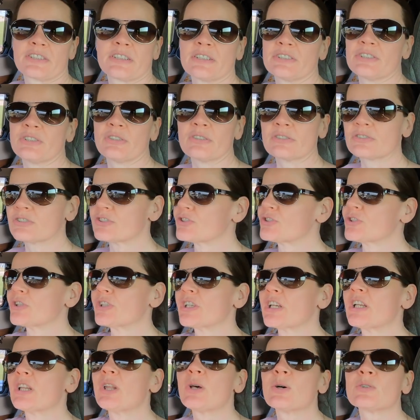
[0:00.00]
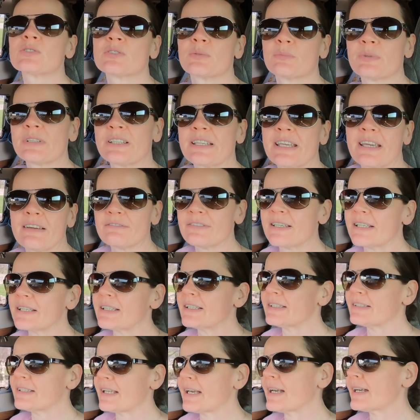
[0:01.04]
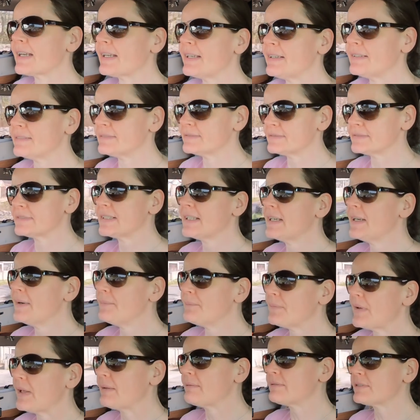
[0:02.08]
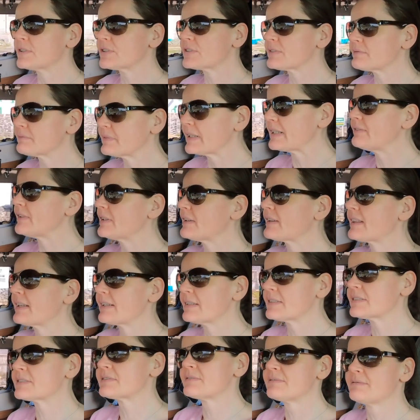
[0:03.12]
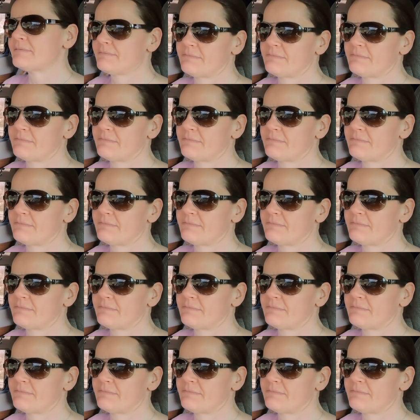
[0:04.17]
Because you know, just put your clothes on when you get ready at night, and and just leaving things